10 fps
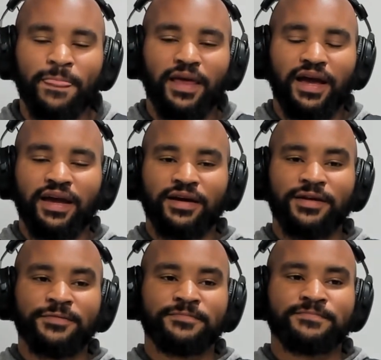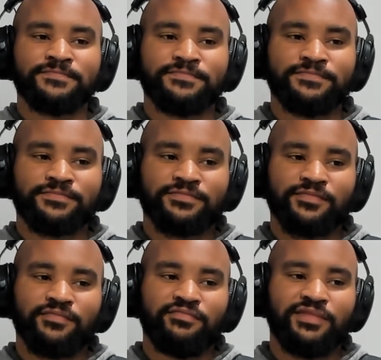And
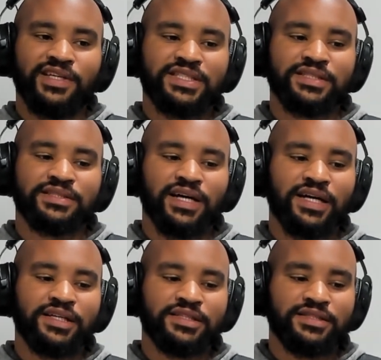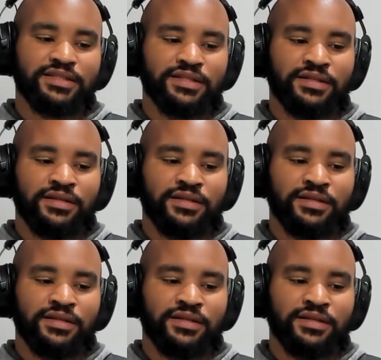these desires,